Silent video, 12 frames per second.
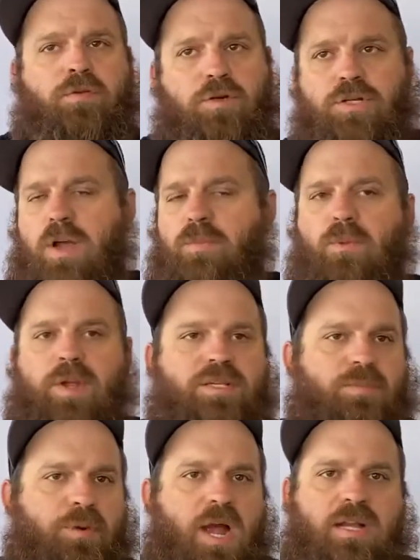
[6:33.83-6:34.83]
First couple weeks
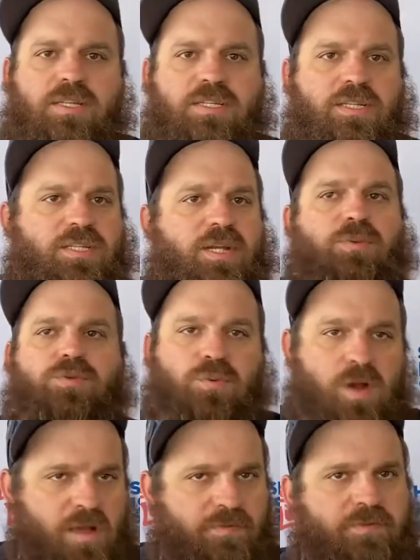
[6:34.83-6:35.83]
of practices, it was
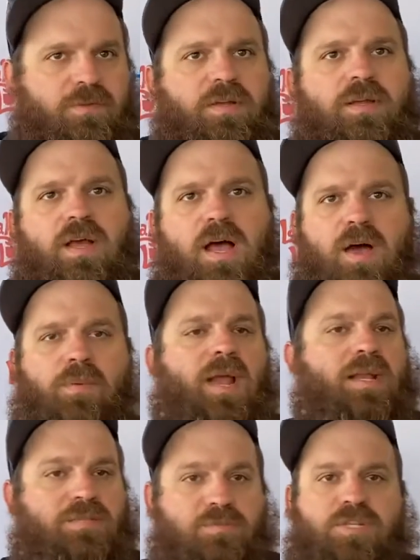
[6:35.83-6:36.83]
rough. Uh, we
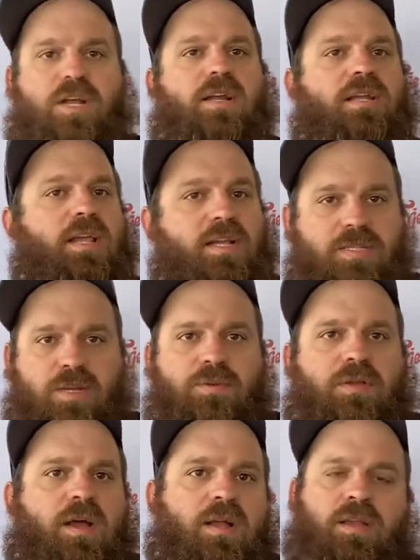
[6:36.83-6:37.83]
had some stud kids that
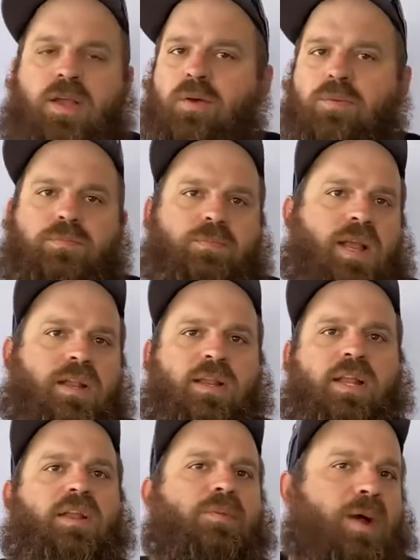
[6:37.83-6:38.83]
thought, you know, they didn't
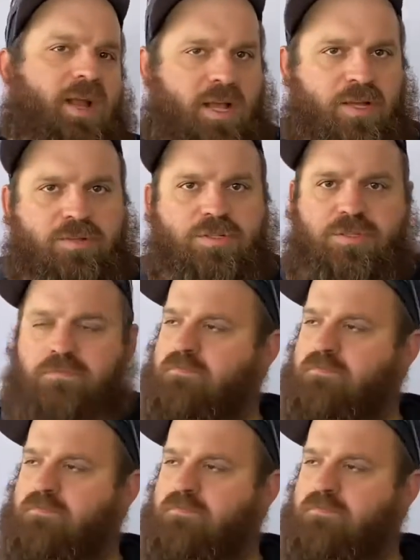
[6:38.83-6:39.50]
need anybody else.